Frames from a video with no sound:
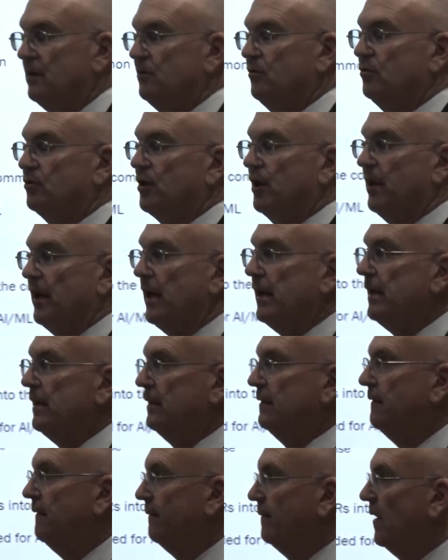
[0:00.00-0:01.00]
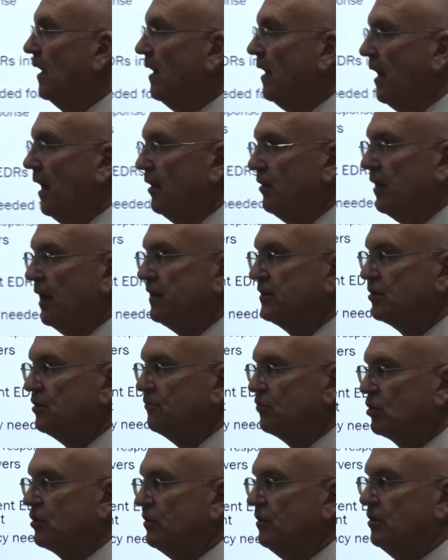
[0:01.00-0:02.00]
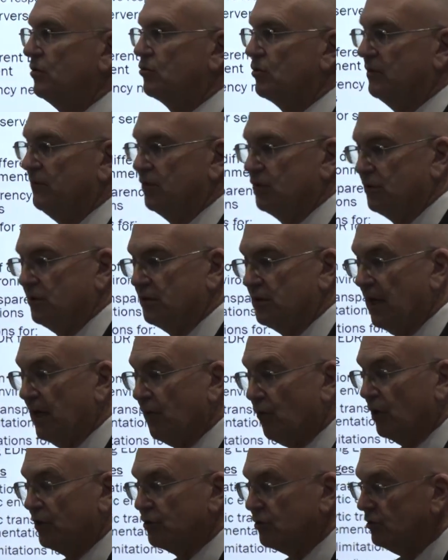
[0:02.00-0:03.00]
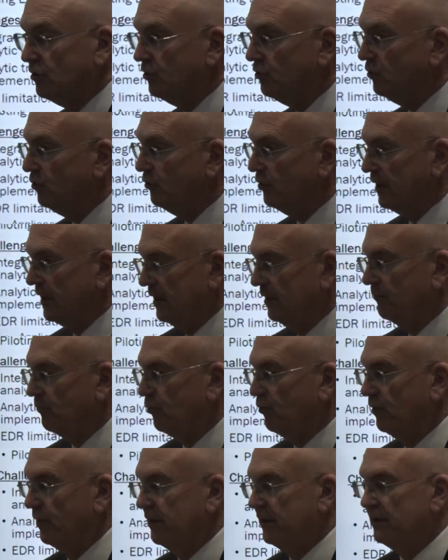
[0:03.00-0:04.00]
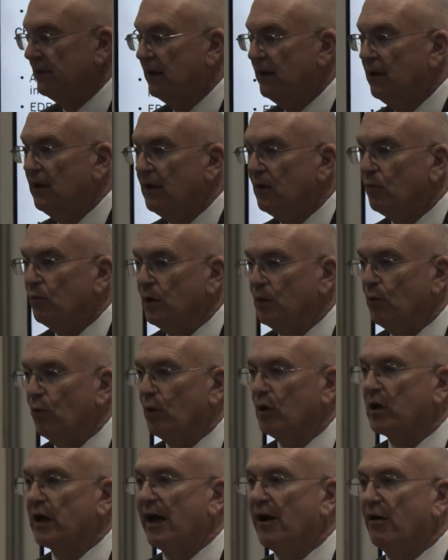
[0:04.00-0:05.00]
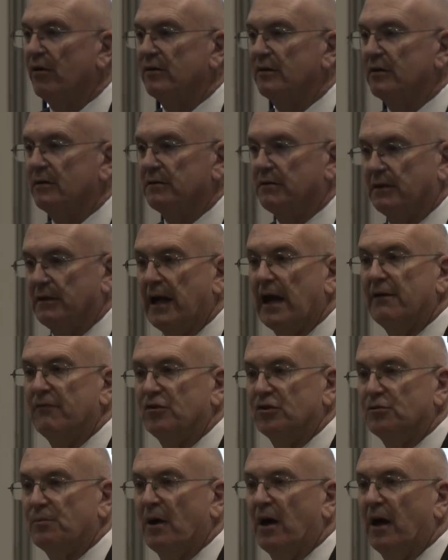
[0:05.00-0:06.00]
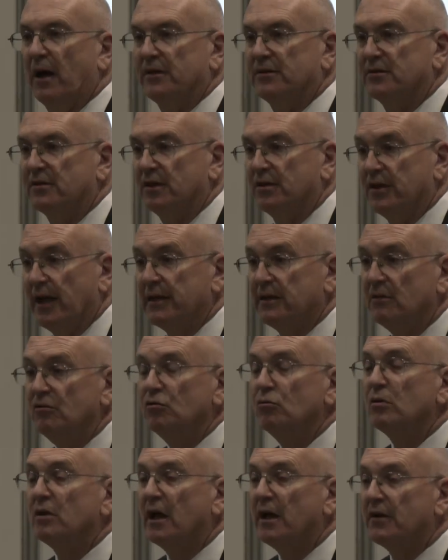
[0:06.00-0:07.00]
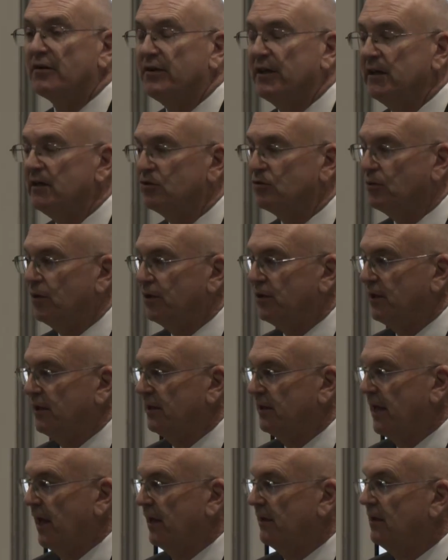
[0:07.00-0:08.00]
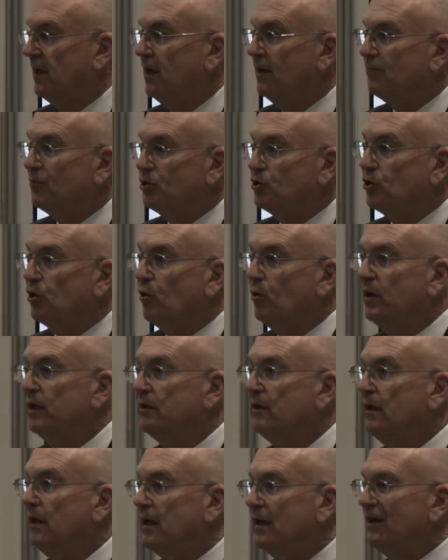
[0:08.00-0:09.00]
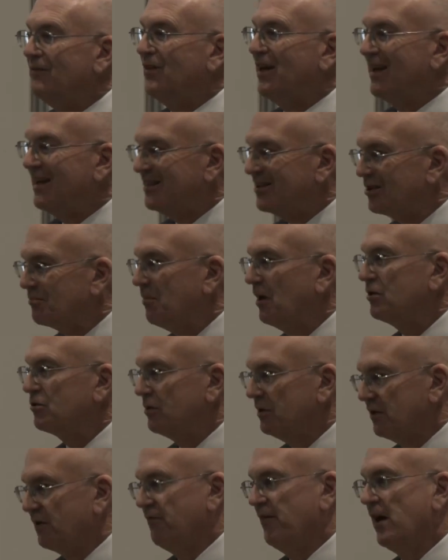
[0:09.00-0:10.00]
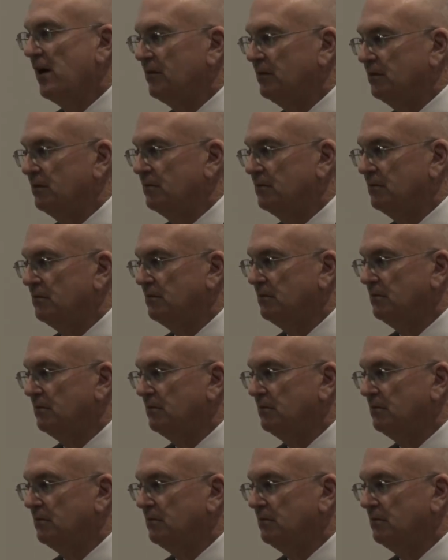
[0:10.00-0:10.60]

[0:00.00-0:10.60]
you say, hey, I'd like some security services and I want you to do the endpoint, we work out the live response. Because I can do a lot of things with that. But you know what? If you had Specialist Fountain